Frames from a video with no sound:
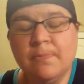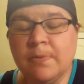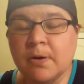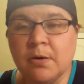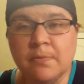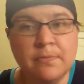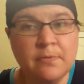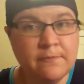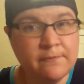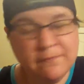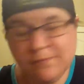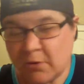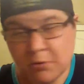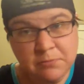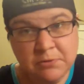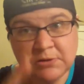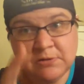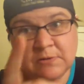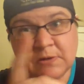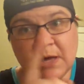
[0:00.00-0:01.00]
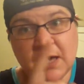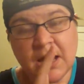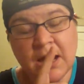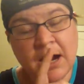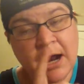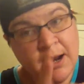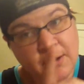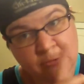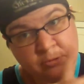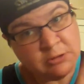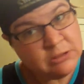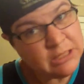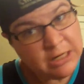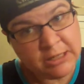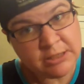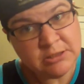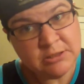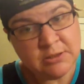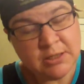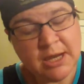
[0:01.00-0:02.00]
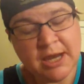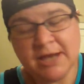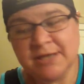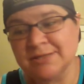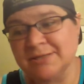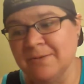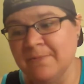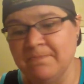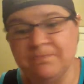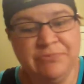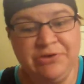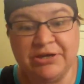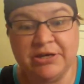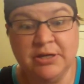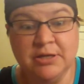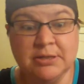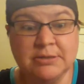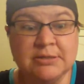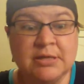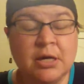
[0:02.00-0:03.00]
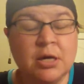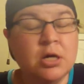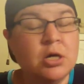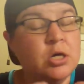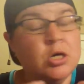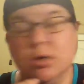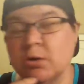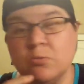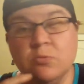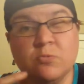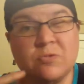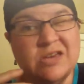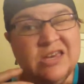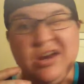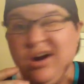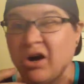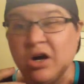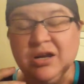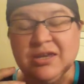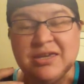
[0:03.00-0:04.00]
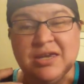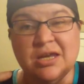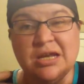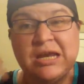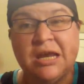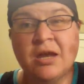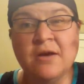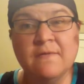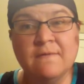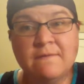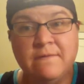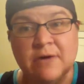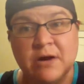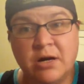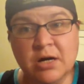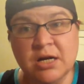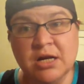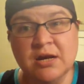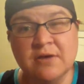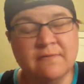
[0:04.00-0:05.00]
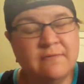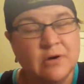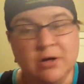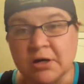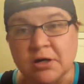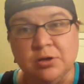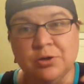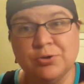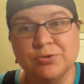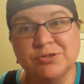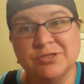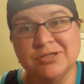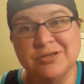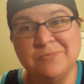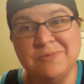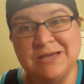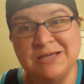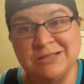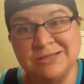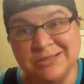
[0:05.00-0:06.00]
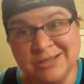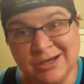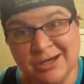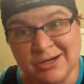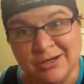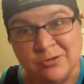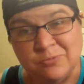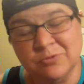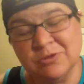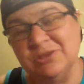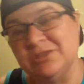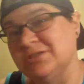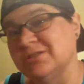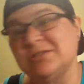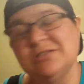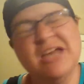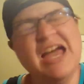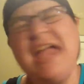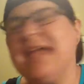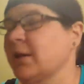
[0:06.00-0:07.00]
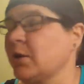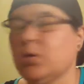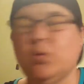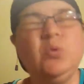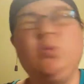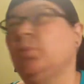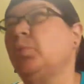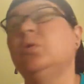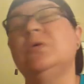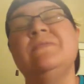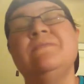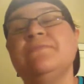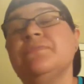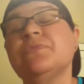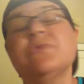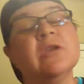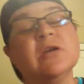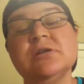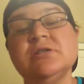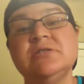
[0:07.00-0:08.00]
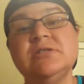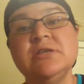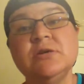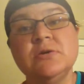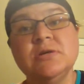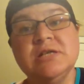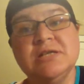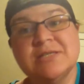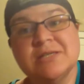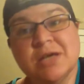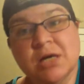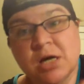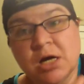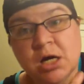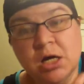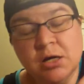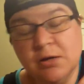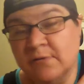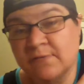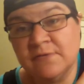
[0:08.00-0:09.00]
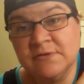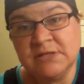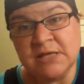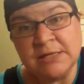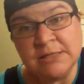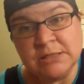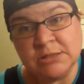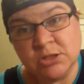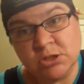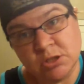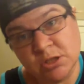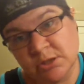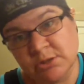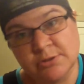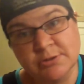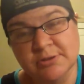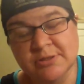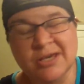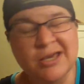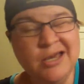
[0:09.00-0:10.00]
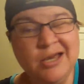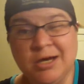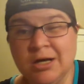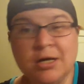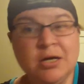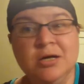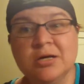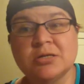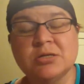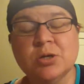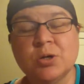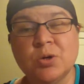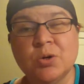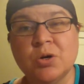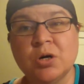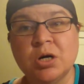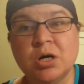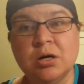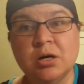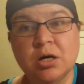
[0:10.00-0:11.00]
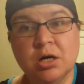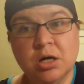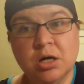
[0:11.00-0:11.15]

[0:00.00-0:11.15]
But before we do that, I want to talk to you guys because we are getting very, very close to being done with this series of sentence structures. So